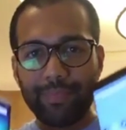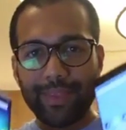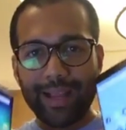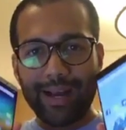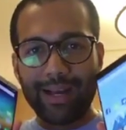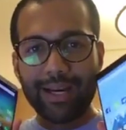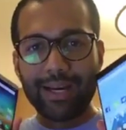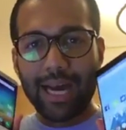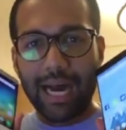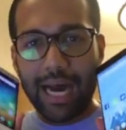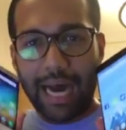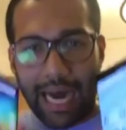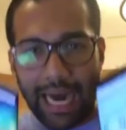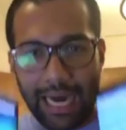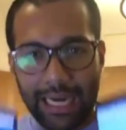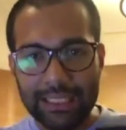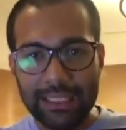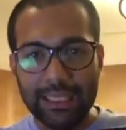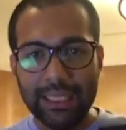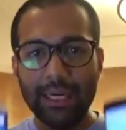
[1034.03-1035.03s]
are
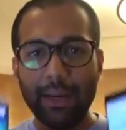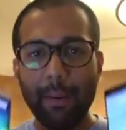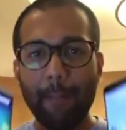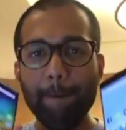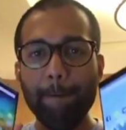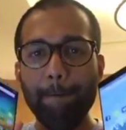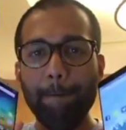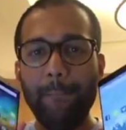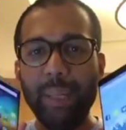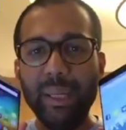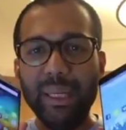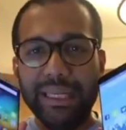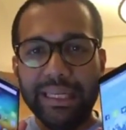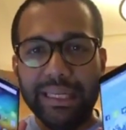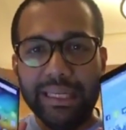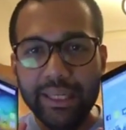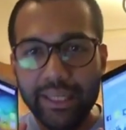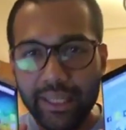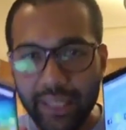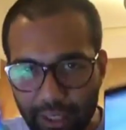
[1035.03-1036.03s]

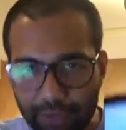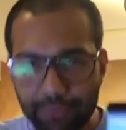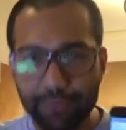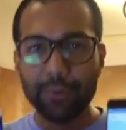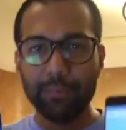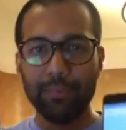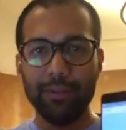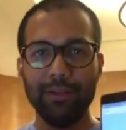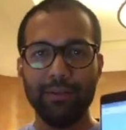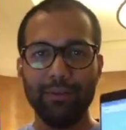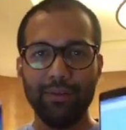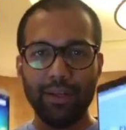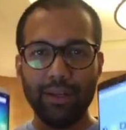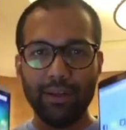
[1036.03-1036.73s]
unbelievable